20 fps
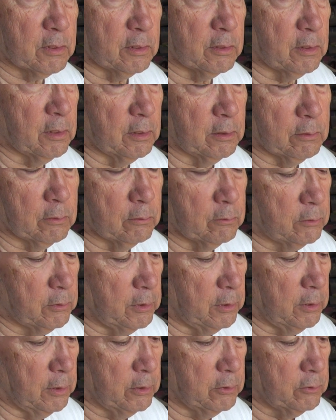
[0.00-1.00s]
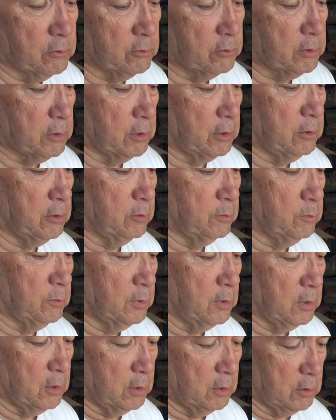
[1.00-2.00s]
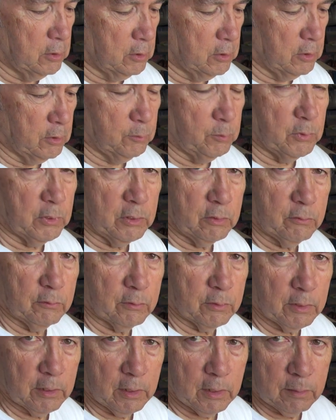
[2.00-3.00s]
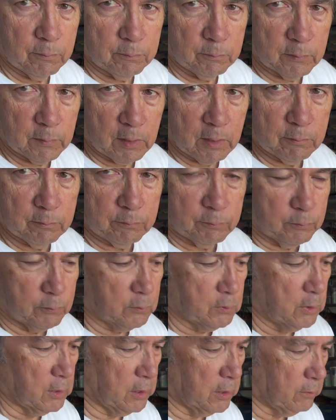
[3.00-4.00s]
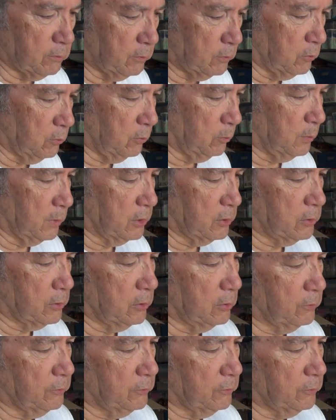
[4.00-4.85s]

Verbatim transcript: I think they're teenagers. They could could be 20. I'm I'm kind of old myself,